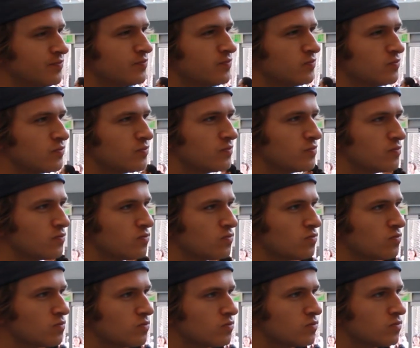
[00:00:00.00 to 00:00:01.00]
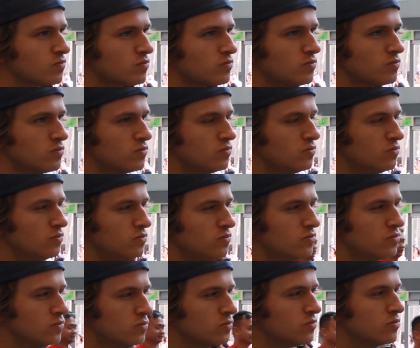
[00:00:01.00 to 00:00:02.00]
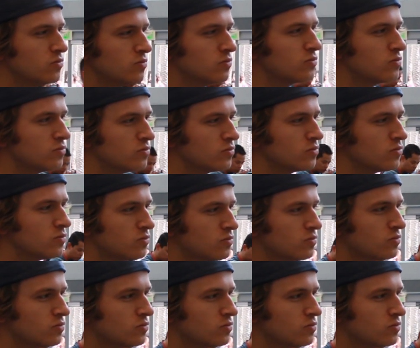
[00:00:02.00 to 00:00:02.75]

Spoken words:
[no speech]